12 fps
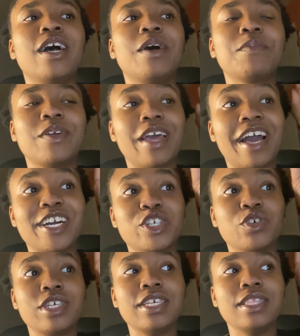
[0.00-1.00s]
I'm gonna
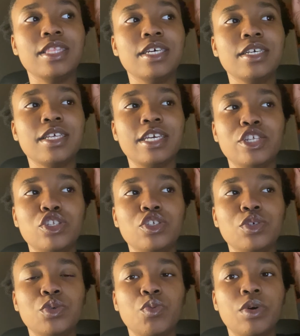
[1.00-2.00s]
actually look
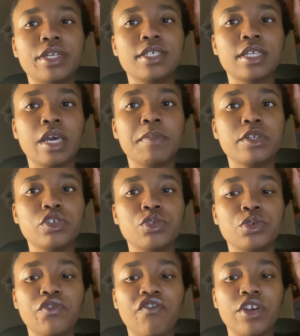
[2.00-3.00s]
into what assignments are
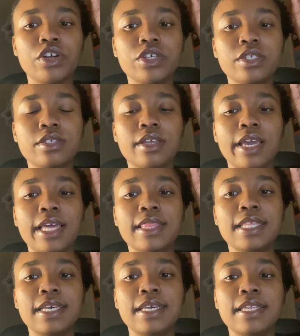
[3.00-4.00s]
due first and
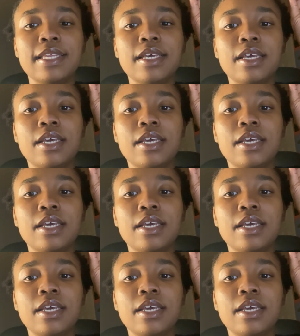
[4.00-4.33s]
then